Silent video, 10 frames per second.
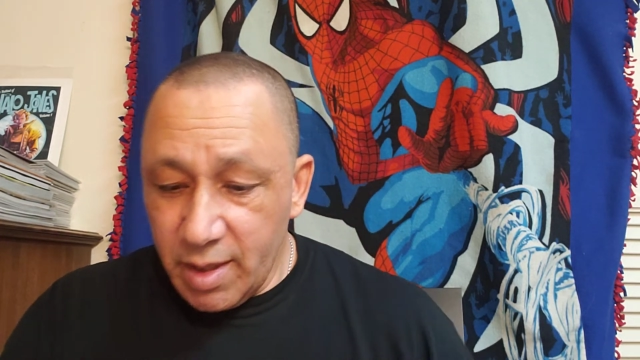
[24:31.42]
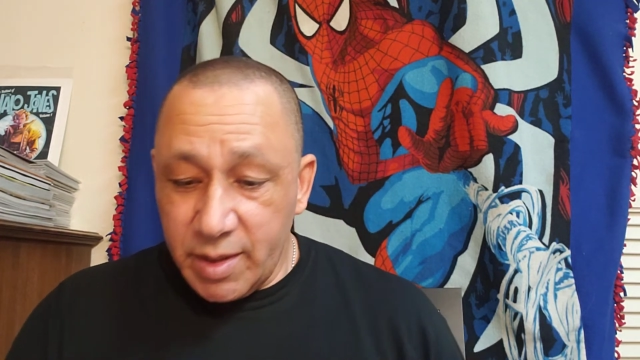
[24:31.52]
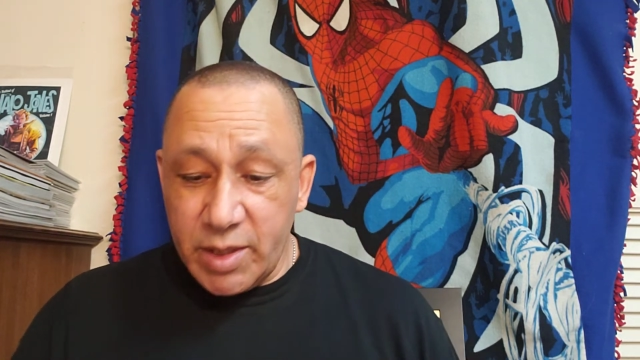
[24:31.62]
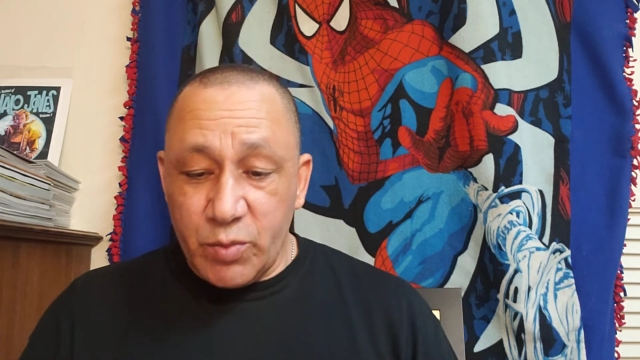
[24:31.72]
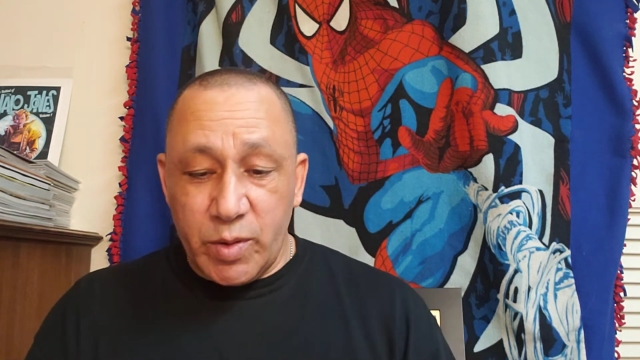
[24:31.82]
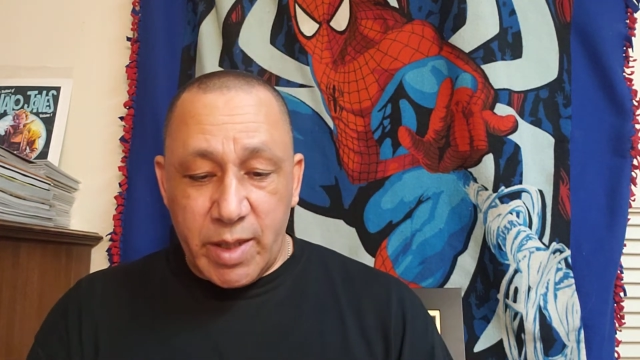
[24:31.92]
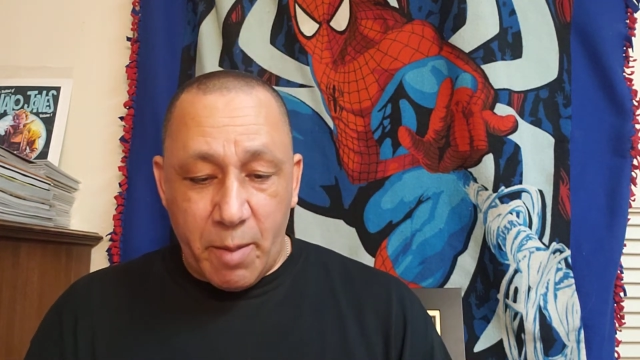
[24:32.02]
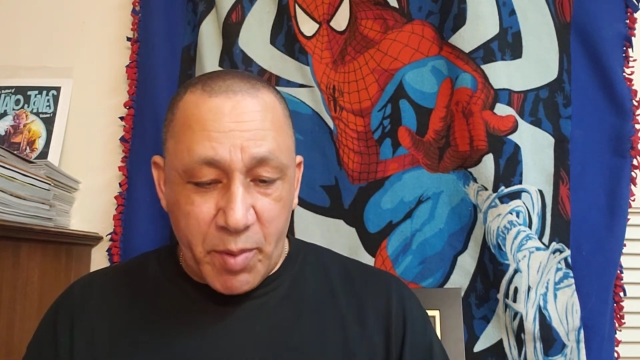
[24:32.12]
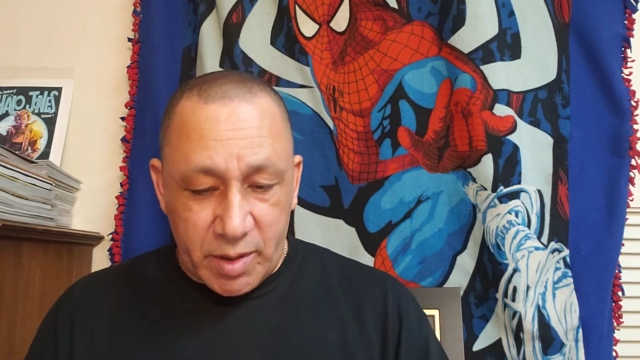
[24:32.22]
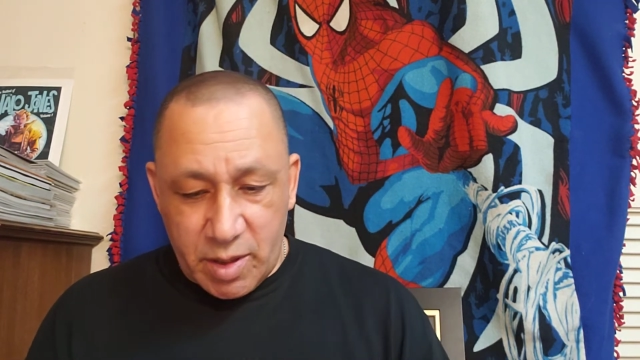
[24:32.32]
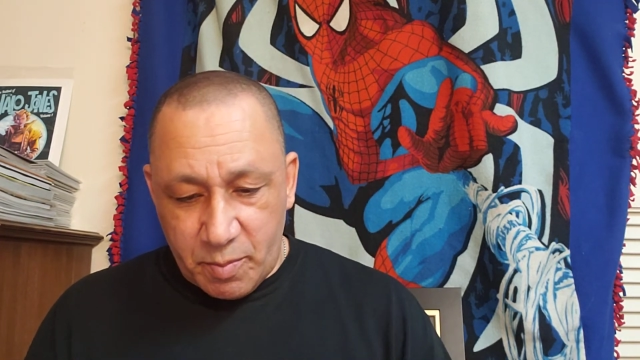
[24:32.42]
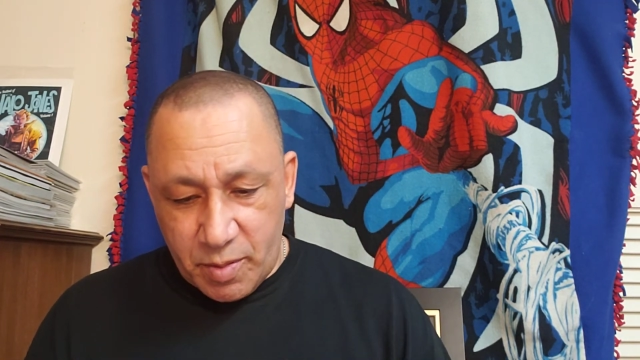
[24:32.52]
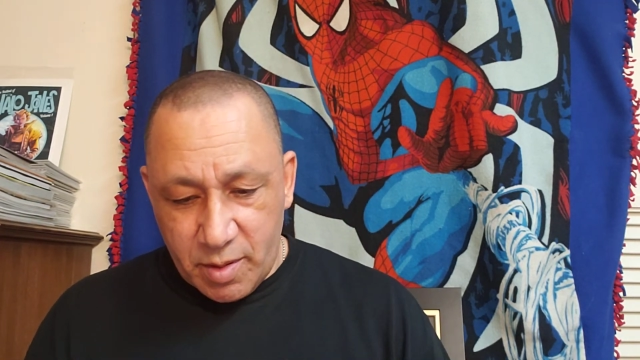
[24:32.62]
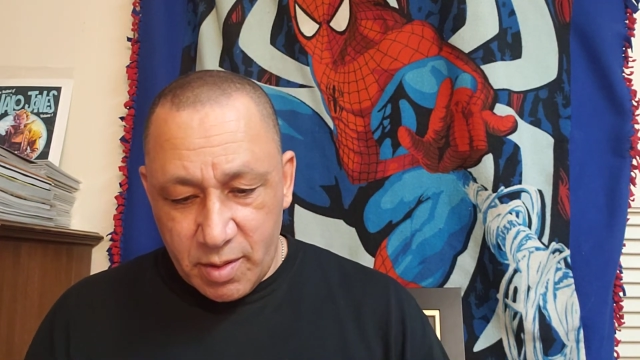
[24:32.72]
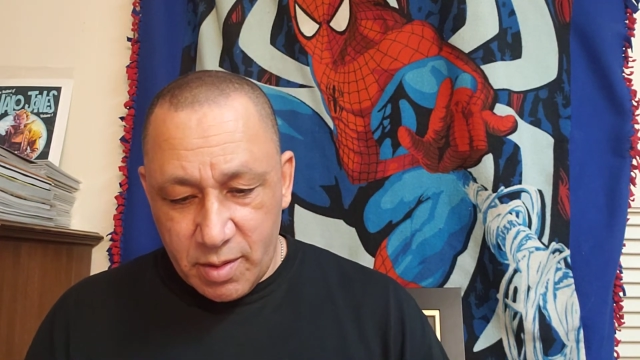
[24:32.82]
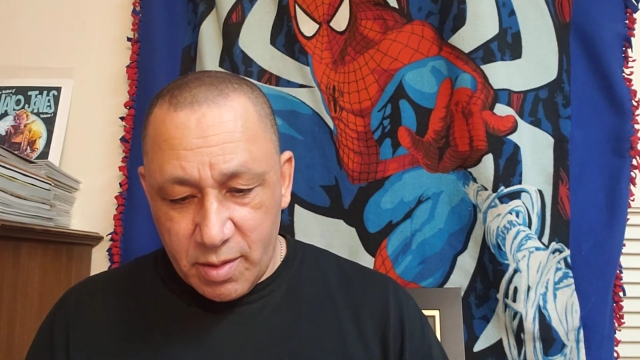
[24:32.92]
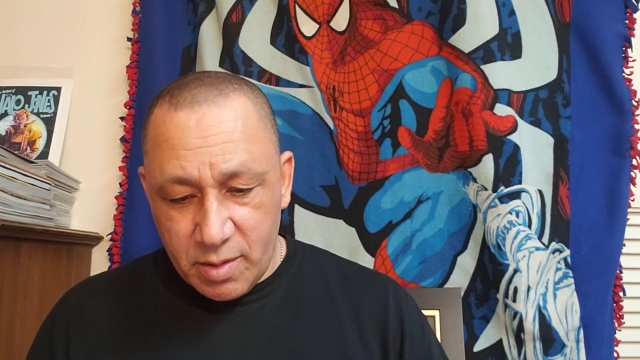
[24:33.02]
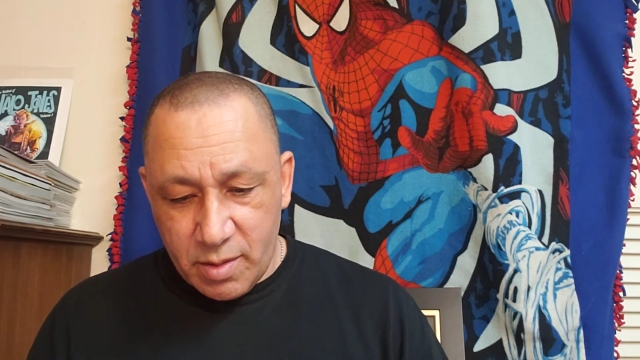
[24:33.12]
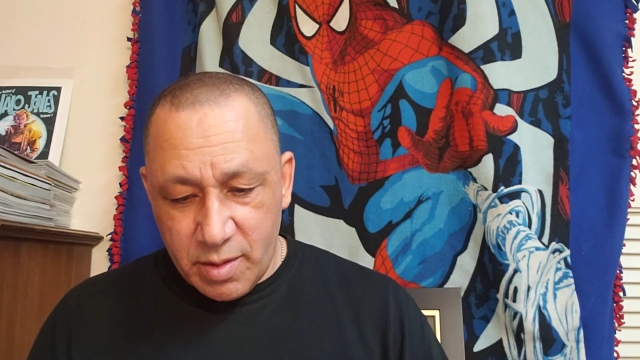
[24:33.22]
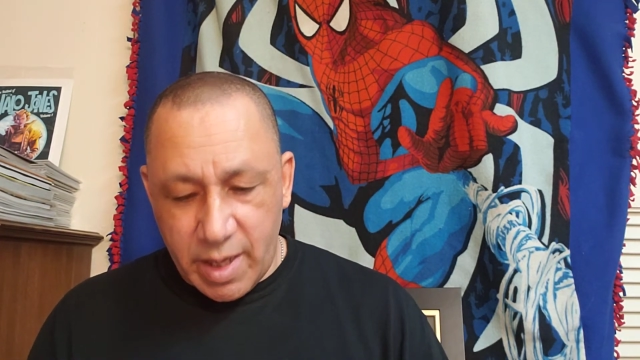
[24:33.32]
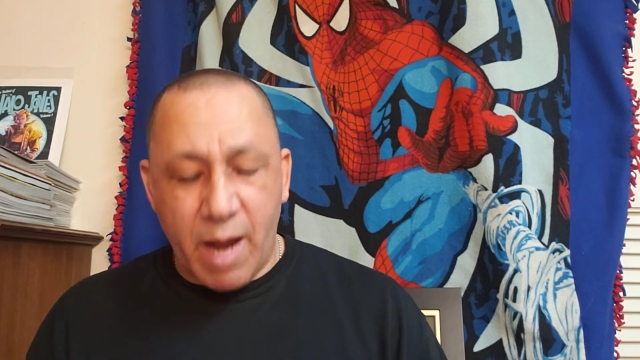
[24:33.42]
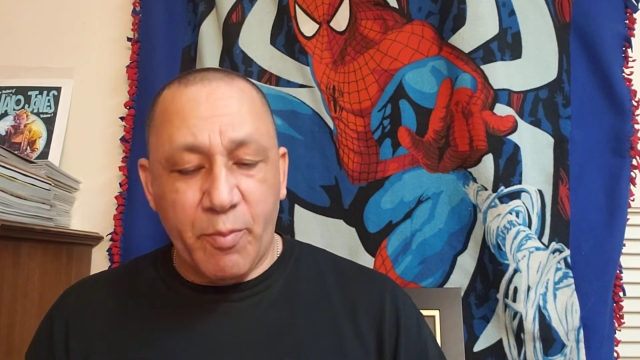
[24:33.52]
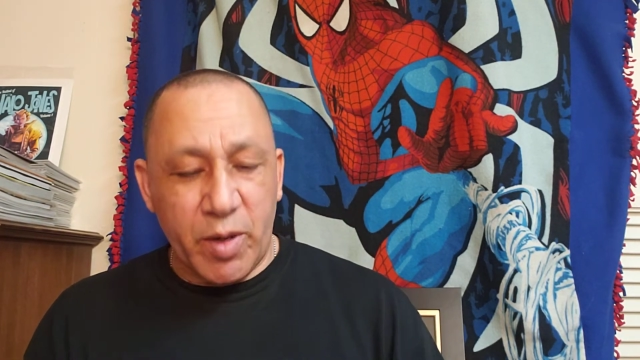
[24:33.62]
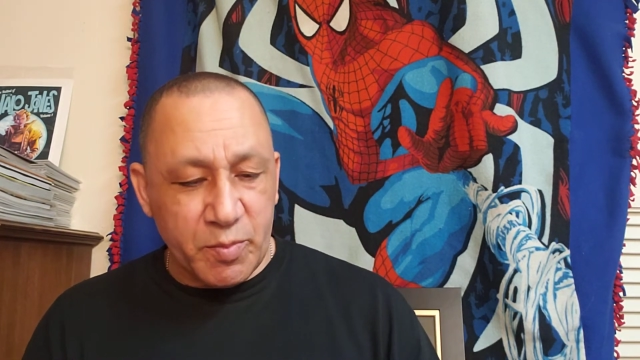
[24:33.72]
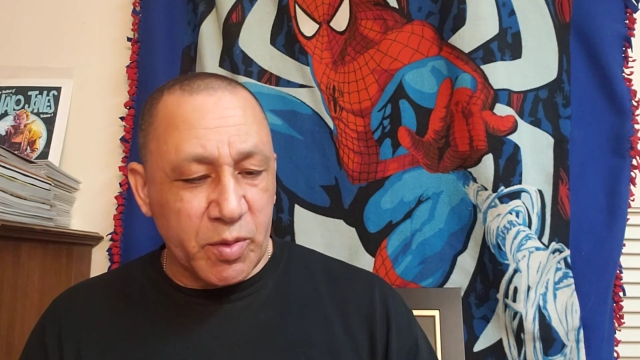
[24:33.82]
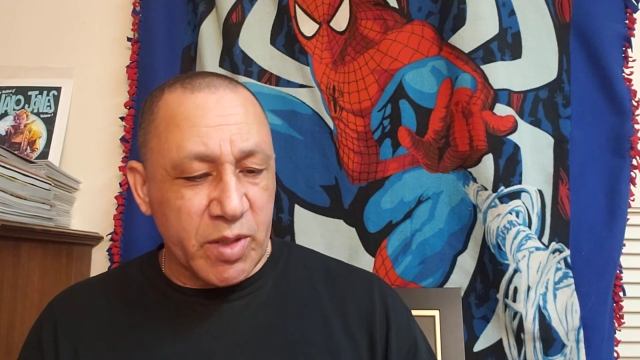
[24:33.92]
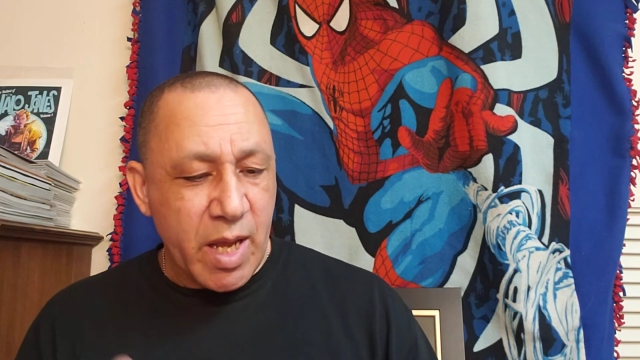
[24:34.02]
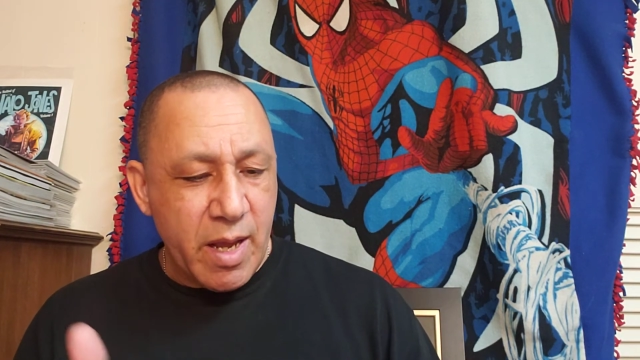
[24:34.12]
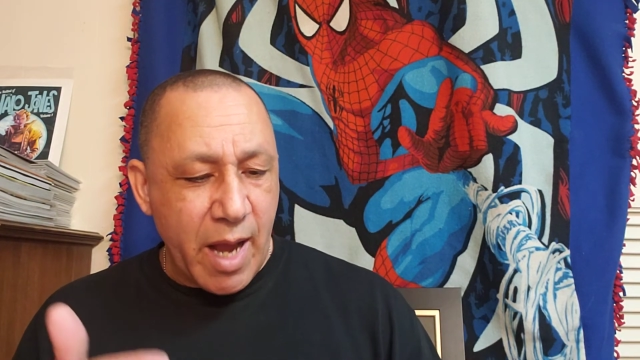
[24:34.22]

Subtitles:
This one I picked up at Half Price Books.